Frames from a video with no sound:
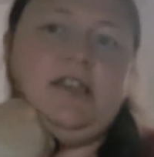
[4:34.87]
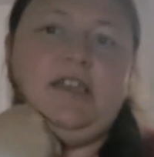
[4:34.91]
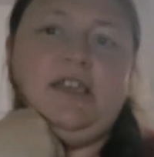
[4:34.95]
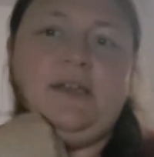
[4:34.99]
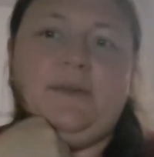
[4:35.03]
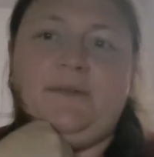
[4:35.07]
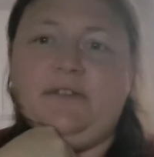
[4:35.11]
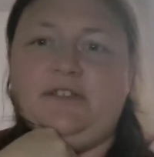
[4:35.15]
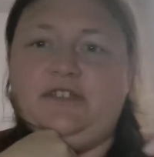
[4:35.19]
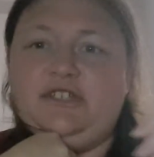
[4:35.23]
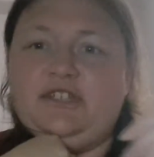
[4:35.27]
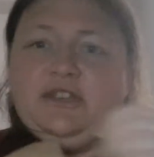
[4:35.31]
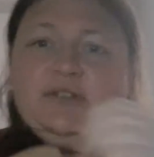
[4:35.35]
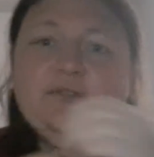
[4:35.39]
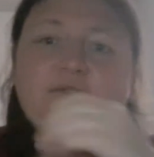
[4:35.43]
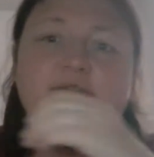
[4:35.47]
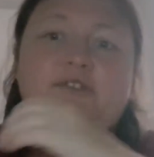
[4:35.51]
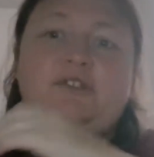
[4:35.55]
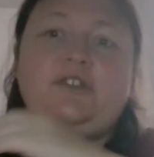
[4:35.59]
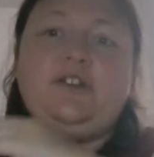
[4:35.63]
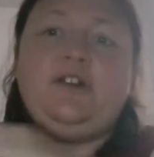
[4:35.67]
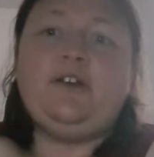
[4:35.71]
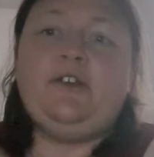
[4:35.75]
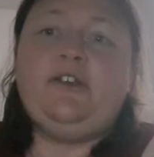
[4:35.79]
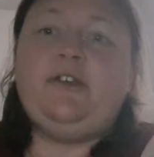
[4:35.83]
If your
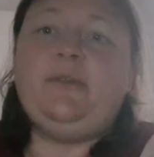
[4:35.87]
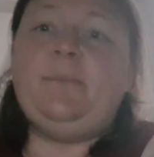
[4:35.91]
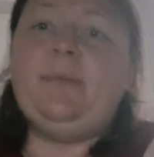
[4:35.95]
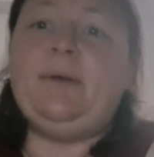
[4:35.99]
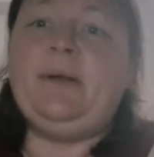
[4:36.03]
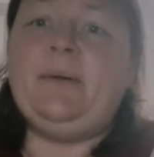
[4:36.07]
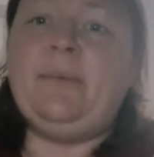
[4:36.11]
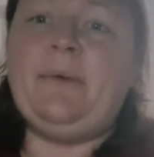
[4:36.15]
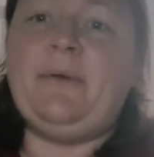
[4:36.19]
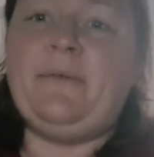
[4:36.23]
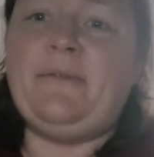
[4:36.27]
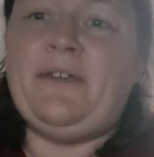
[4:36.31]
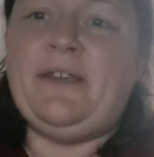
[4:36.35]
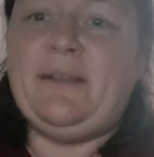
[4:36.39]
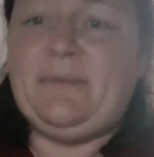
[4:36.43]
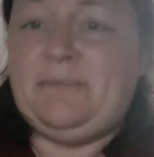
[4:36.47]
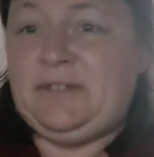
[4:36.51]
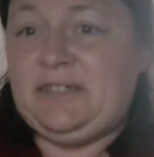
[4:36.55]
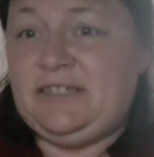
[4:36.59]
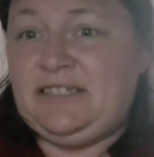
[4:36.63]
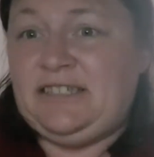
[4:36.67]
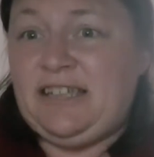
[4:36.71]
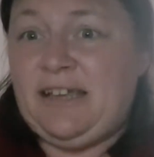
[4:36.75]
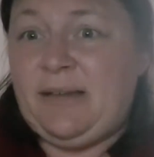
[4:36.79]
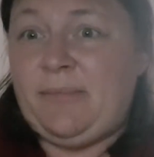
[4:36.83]
children go into bed with an
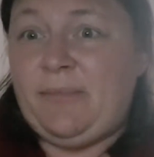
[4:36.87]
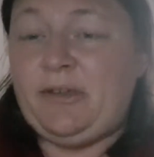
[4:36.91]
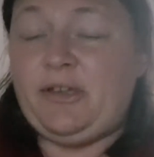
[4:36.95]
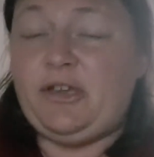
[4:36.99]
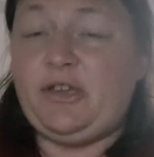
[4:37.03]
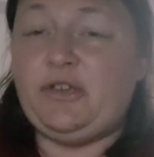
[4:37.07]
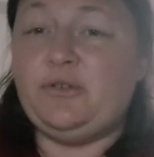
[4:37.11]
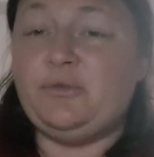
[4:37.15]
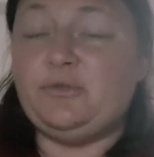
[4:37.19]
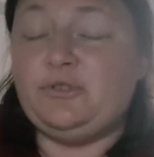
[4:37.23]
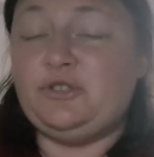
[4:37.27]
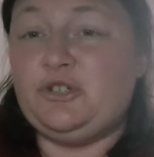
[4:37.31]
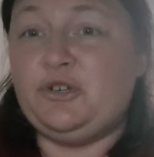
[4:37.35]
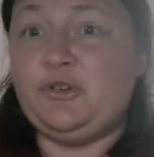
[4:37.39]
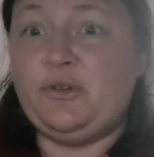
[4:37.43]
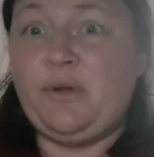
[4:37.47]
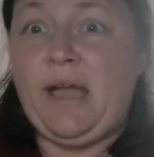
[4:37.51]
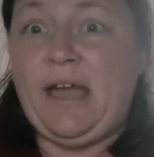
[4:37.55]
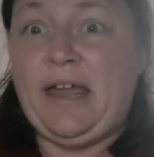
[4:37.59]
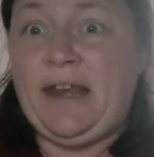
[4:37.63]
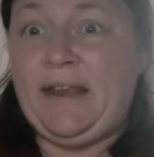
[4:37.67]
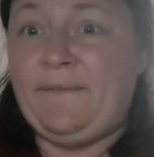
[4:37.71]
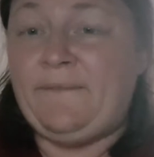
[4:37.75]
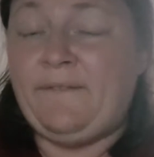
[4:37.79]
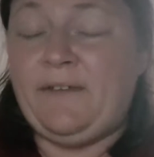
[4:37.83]
empty stomach, you will do
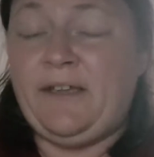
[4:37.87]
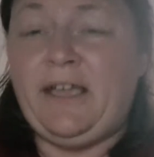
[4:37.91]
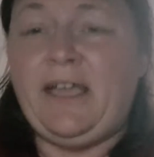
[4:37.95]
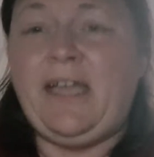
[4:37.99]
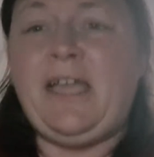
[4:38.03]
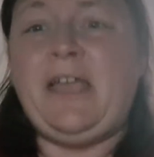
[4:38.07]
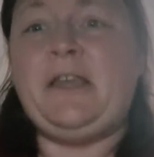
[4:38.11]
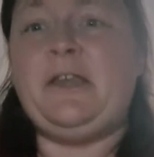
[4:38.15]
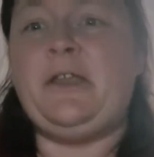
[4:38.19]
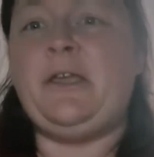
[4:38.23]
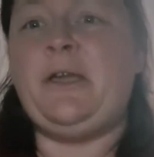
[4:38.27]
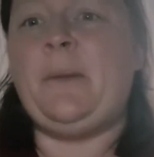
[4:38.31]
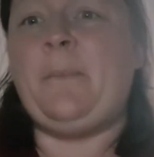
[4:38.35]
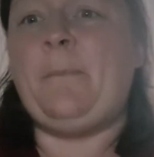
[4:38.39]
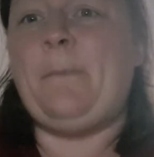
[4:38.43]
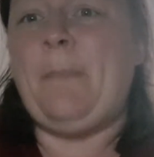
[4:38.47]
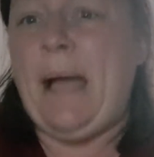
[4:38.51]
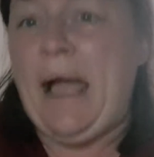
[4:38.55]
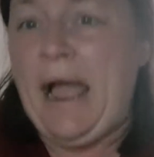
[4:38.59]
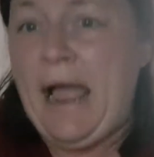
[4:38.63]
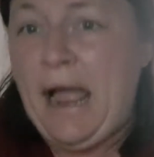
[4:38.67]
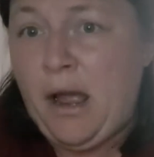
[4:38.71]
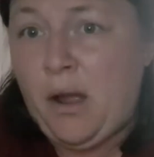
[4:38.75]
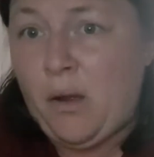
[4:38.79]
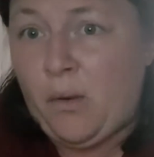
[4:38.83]
anything in your
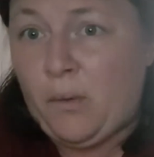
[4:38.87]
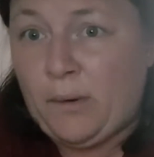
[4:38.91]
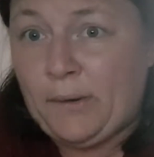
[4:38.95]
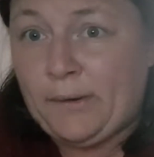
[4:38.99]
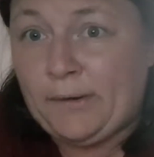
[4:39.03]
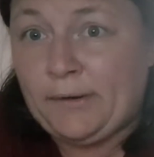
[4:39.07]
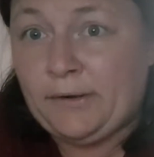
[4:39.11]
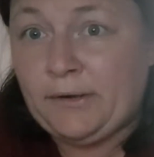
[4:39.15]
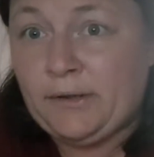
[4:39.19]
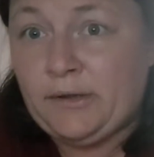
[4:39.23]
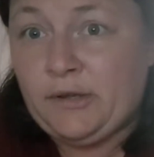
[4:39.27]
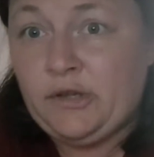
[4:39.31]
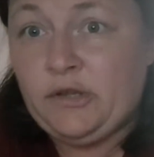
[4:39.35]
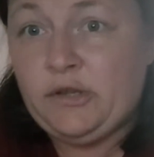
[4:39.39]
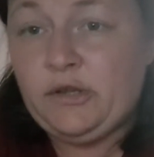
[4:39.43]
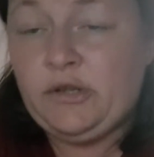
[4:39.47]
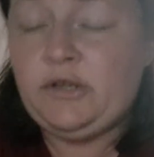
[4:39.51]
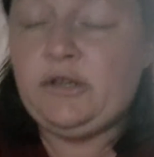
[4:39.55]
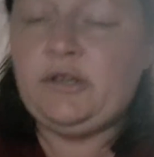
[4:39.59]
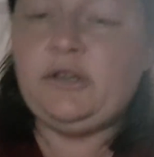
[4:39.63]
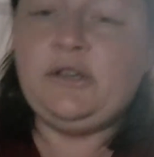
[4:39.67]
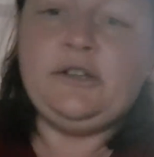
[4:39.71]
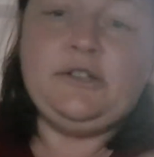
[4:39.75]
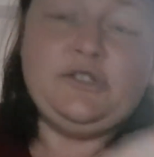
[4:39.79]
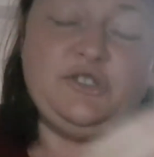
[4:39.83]
power
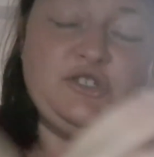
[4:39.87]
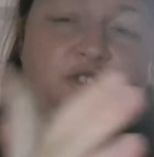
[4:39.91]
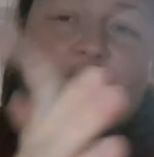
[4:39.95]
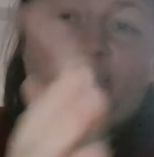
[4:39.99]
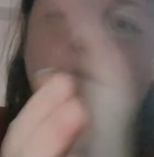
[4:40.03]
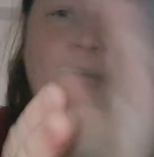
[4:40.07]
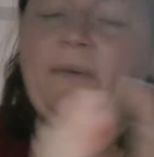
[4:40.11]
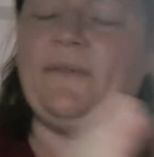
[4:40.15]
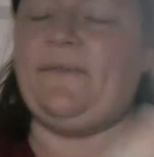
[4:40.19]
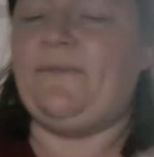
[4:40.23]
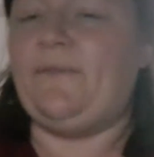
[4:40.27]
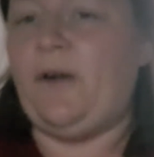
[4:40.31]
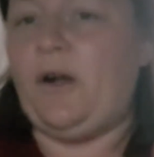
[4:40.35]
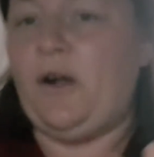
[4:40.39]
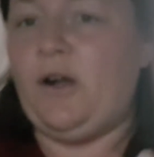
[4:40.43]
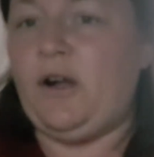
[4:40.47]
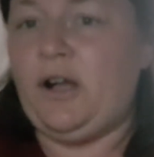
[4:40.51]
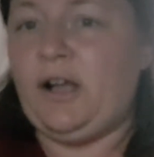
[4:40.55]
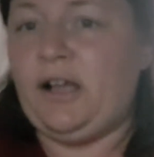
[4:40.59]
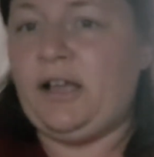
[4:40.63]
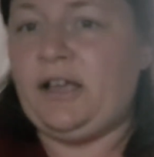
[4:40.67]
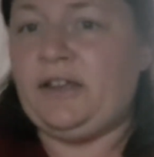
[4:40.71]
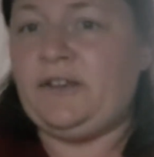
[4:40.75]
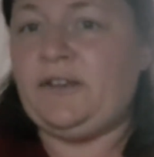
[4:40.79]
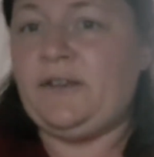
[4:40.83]
to
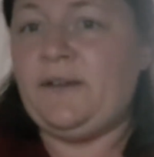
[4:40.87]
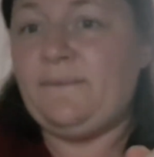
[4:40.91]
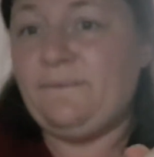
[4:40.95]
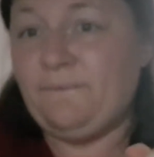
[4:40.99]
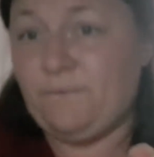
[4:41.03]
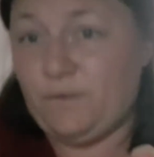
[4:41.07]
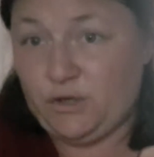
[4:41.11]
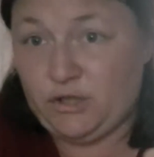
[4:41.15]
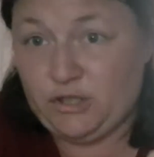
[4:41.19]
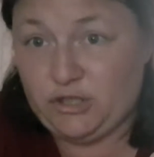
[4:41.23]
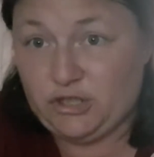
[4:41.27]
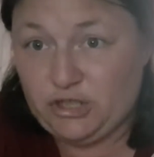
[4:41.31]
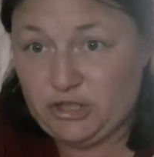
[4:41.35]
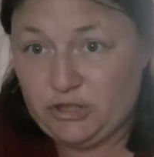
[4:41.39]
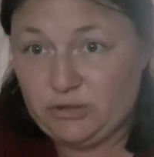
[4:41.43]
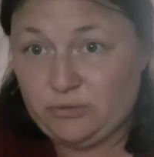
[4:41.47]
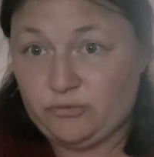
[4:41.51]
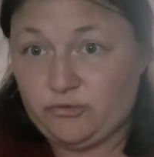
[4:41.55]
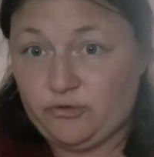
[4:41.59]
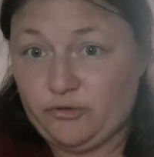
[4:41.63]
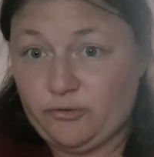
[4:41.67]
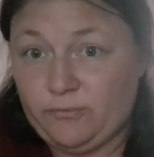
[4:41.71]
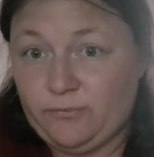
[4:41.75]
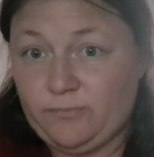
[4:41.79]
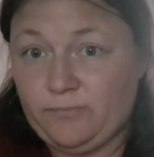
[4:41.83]
provide for your
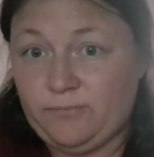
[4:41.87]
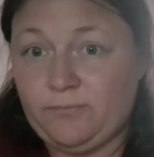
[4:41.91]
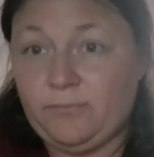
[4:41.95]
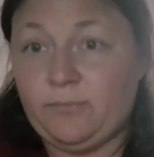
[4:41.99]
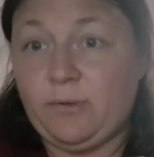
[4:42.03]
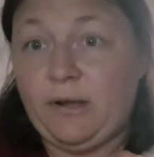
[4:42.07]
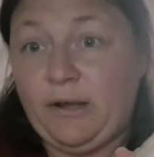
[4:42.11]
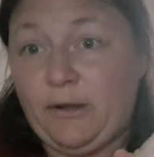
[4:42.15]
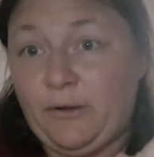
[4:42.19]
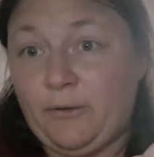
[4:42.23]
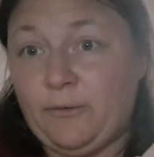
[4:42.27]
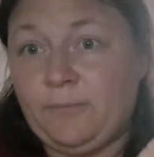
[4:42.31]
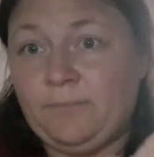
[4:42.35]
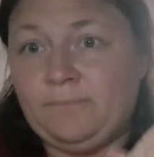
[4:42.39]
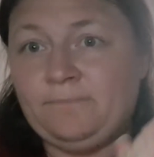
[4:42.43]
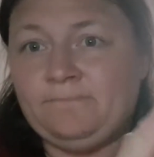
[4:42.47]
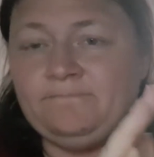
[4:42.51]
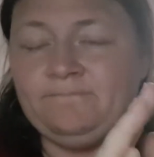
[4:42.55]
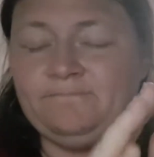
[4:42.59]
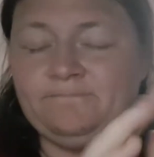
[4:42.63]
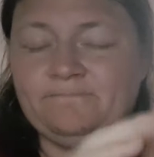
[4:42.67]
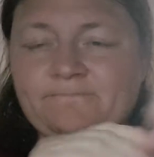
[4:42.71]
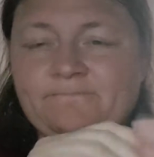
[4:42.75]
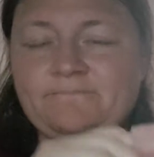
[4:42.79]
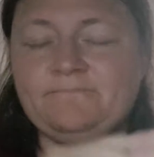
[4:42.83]
children. Well,
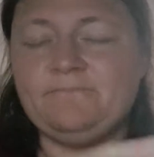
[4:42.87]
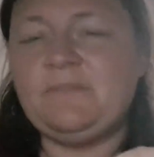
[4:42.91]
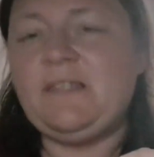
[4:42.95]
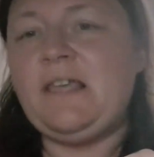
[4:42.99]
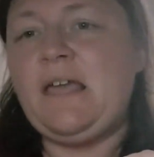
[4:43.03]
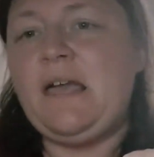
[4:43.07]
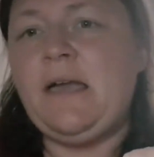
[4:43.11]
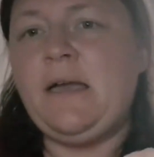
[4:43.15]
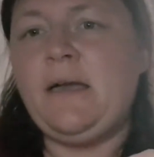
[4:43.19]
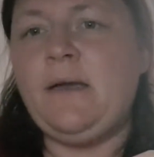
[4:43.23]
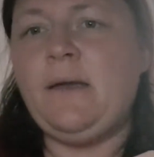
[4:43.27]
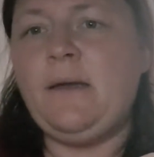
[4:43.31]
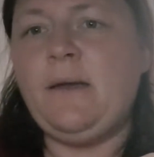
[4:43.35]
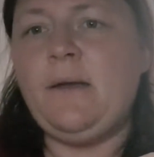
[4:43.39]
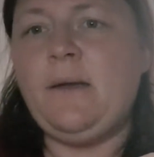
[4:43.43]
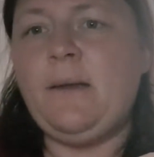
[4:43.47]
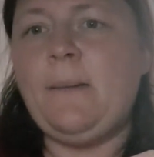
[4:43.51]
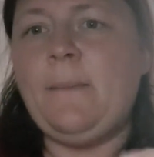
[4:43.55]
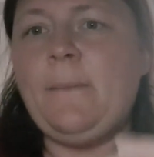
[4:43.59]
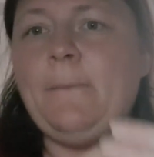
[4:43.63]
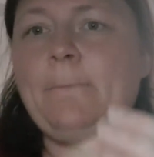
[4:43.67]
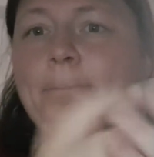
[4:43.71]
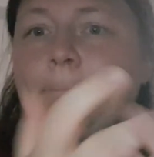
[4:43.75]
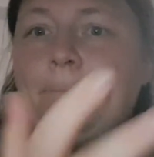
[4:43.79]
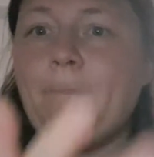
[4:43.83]

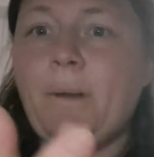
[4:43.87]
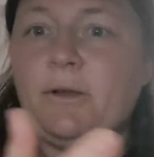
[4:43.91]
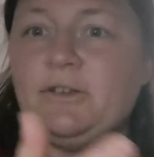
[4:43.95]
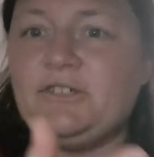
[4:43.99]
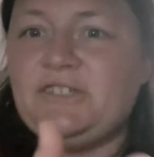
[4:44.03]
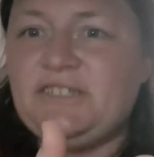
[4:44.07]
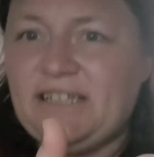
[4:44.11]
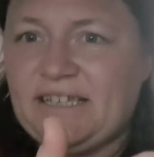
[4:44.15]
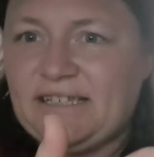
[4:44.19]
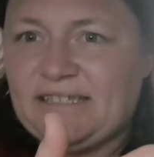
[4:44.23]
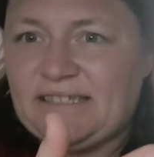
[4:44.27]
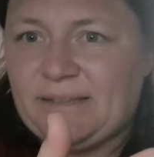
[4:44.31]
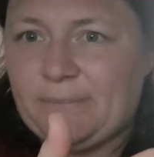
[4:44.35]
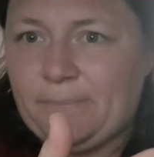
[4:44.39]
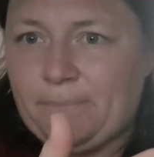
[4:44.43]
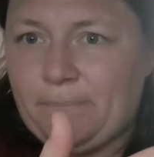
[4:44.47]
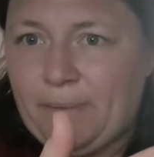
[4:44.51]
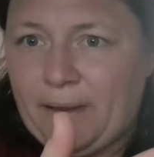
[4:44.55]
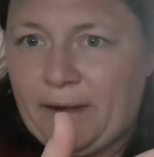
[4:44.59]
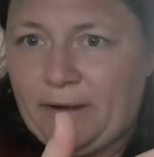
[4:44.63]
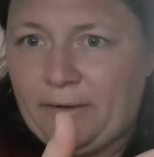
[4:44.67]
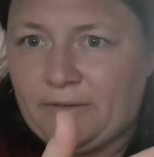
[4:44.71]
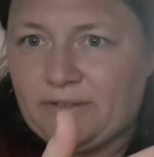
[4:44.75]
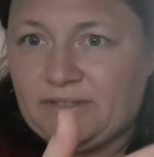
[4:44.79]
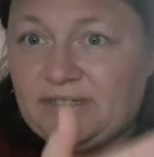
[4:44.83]
most decent
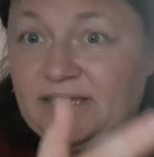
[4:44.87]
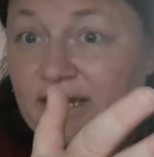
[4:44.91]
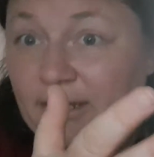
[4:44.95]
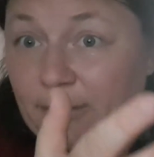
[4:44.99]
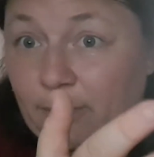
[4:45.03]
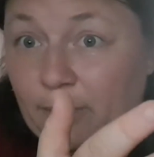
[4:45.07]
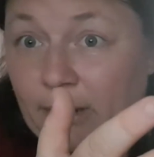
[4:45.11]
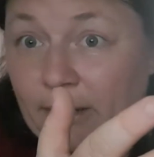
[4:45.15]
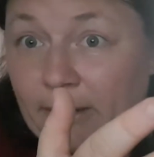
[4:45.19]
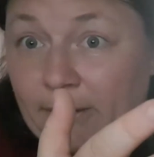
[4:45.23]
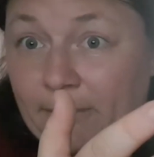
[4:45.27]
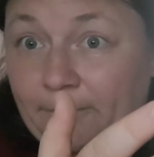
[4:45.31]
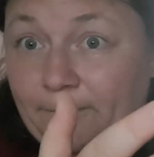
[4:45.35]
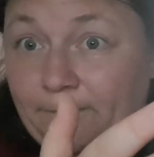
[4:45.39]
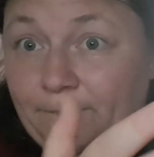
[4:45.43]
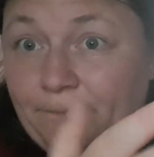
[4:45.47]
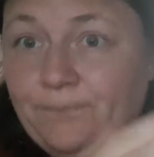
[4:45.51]
parents anyway.